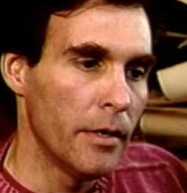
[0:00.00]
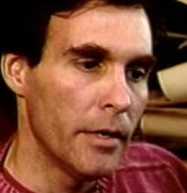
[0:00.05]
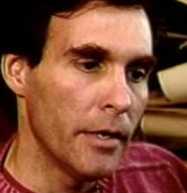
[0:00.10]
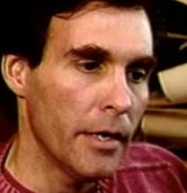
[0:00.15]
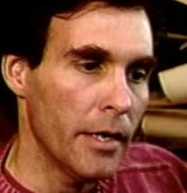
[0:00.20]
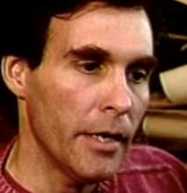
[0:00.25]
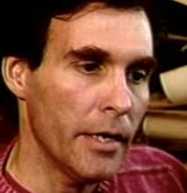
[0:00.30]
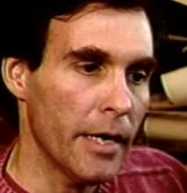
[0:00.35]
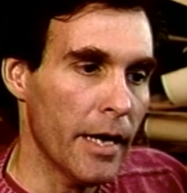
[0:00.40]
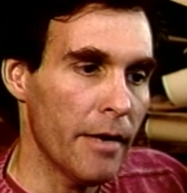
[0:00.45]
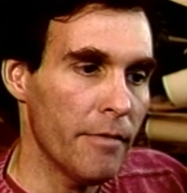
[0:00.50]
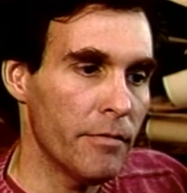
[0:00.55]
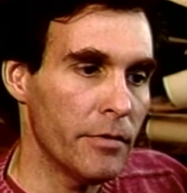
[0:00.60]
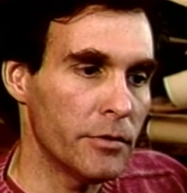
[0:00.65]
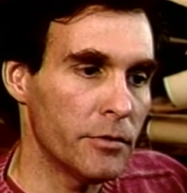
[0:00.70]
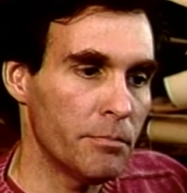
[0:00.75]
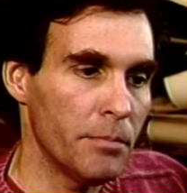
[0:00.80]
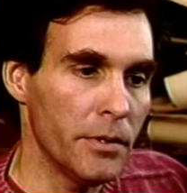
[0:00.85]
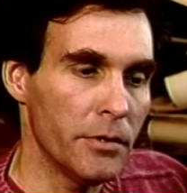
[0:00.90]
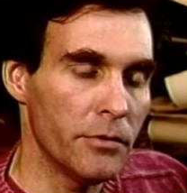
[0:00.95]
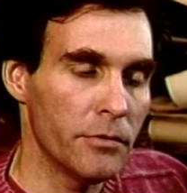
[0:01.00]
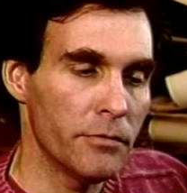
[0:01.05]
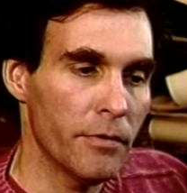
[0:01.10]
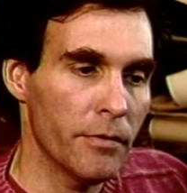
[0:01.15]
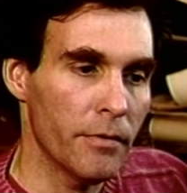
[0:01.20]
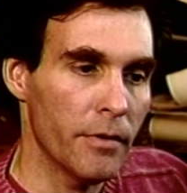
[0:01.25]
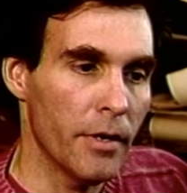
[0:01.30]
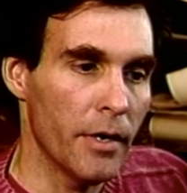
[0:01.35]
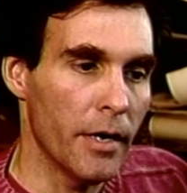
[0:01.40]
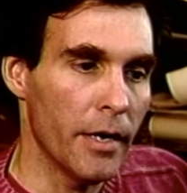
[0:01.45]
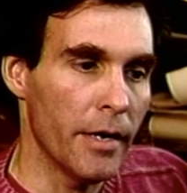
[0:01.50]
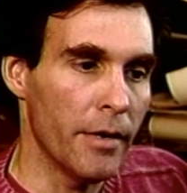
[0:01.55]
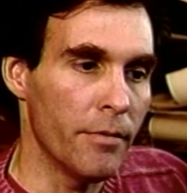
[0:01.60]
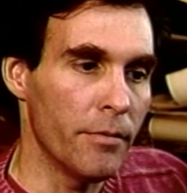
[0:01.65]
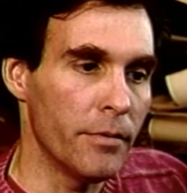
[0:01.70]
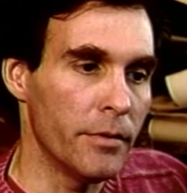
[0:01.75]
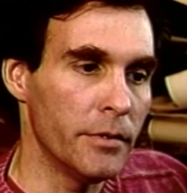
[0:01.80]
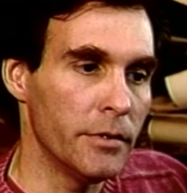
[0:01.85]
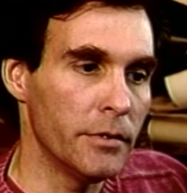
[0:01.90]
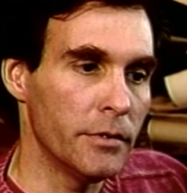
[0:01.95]
he gave a speech. It
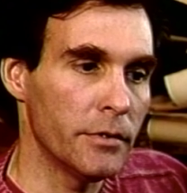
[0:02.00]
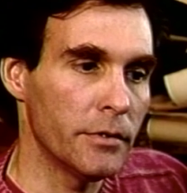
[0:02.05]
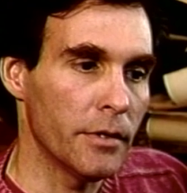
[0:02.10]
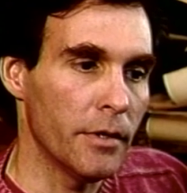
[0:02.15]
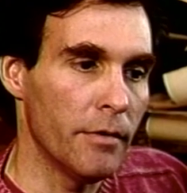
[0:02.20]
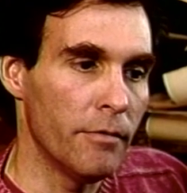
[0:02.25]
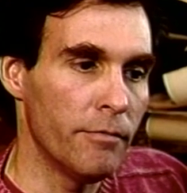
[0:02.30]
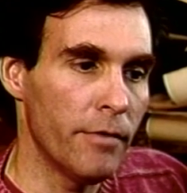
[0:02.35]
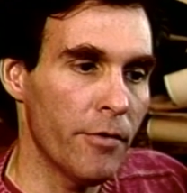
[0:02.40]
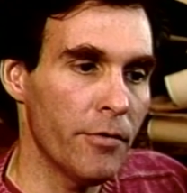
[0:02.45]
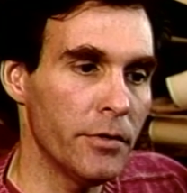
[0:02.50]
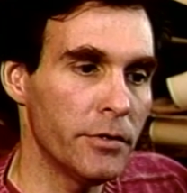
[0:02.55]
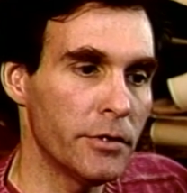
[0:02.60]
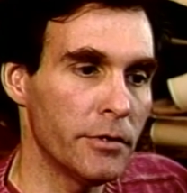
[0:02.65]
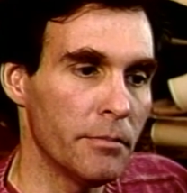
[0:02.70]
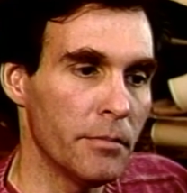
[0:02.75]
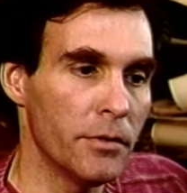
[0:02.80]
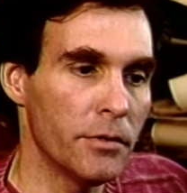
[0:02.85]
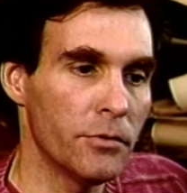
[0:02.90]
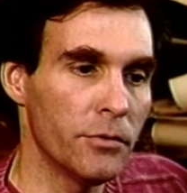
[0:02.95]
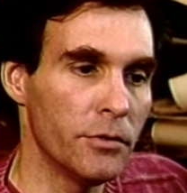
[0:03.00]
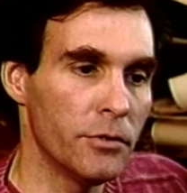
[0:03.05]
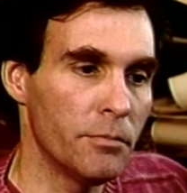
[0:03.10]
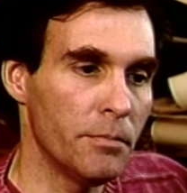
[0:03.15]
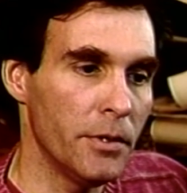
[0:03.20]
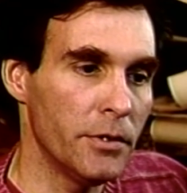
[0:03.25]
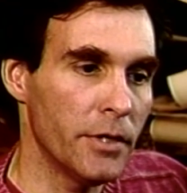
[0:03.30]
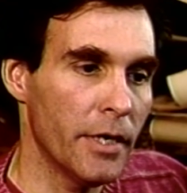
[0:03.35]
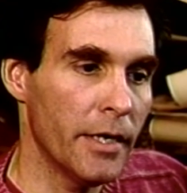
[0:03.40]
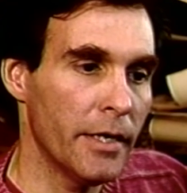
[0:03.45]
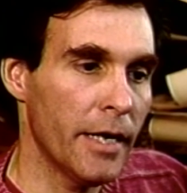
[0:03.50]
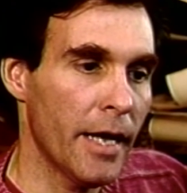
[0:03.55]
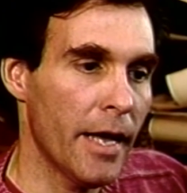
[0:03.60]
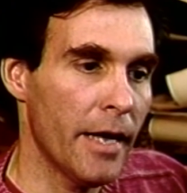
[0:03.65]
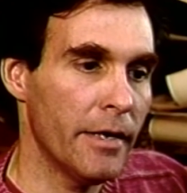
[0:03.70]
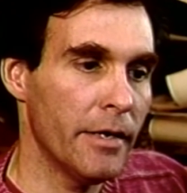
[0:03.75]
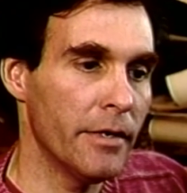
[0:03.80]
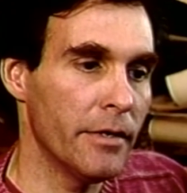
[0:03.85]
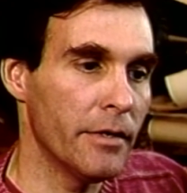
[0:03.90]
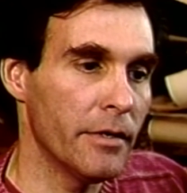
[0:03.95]
was very similar to a speech I
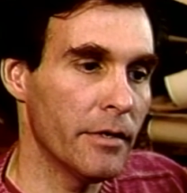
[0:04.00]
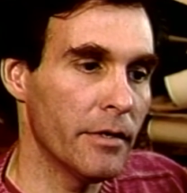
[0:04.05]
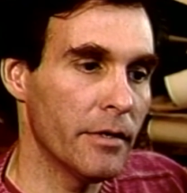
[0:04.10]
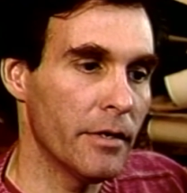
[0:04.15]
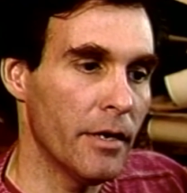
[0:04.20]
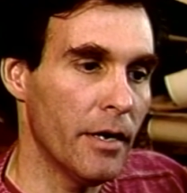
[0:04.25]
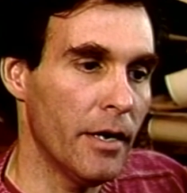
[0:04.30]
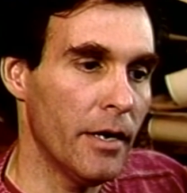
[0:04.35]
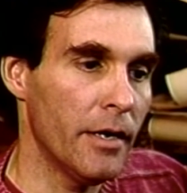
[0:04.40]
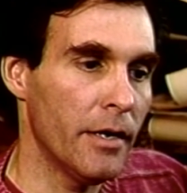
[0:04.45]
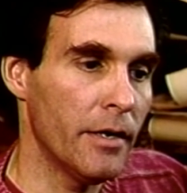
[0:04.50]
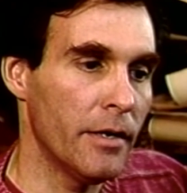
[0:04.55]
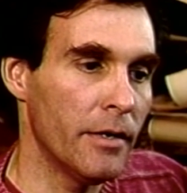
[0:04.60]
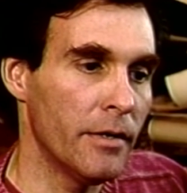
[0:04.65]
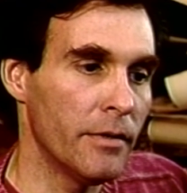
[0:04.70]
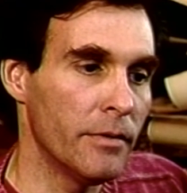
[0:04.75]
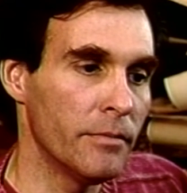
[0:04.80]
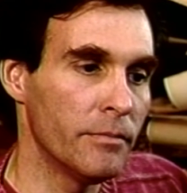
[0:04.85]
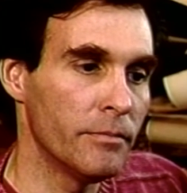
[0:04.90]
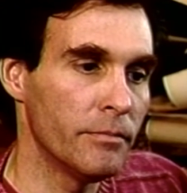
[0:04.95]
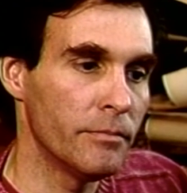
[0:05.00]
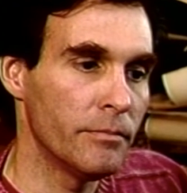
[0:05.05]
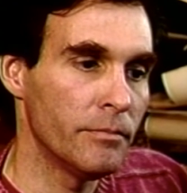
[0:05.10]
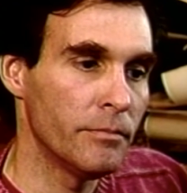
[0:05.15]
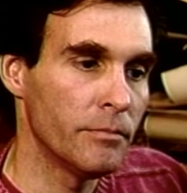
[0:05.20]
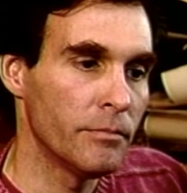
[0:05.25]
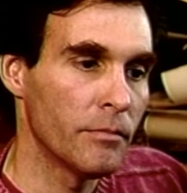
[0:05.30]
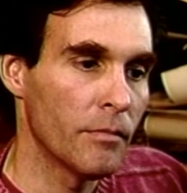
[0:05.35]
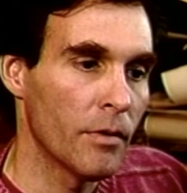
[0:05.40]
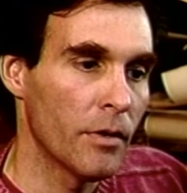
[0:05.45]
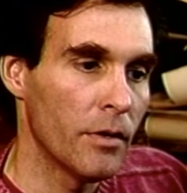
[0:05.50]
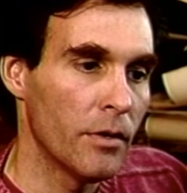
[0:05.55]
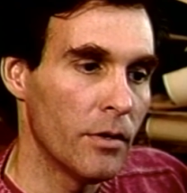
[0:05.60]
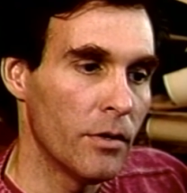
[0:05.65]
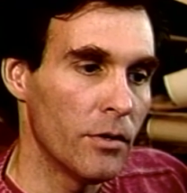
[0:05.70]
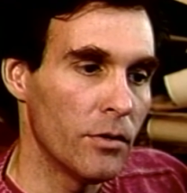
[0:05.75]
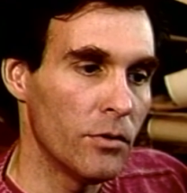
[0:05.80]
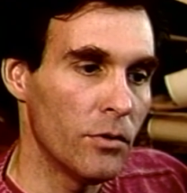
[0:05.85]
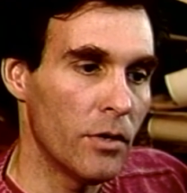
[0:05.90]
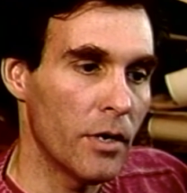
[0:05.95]
had at Long
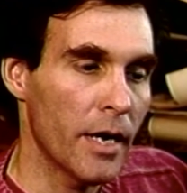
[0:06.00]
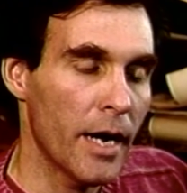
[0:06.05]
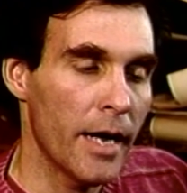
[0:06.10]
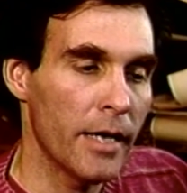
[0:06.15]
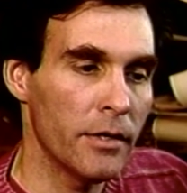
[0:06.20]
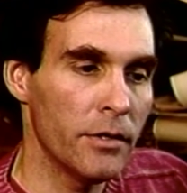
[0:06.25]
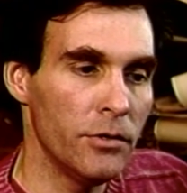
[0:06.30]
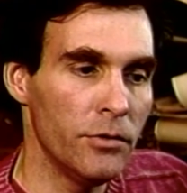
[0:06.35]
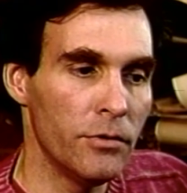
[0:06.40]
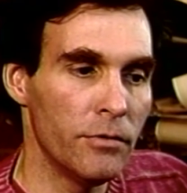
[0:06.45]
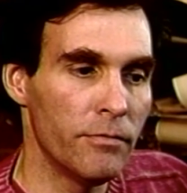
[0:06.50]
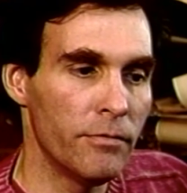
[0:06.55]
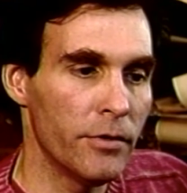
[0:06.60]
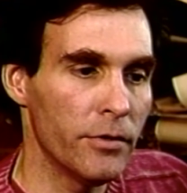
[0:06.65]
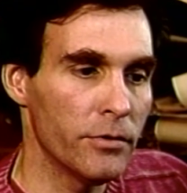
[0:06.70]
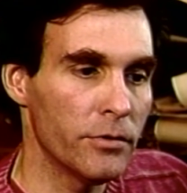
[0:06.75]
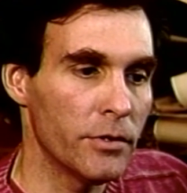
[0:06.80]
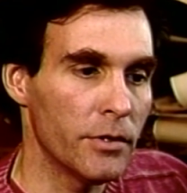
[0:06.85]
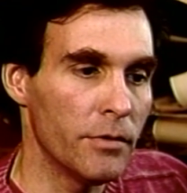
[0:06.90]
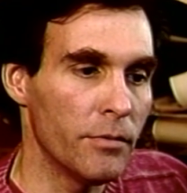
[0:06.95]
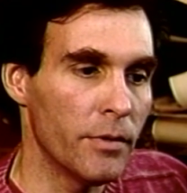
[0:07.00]
Island University.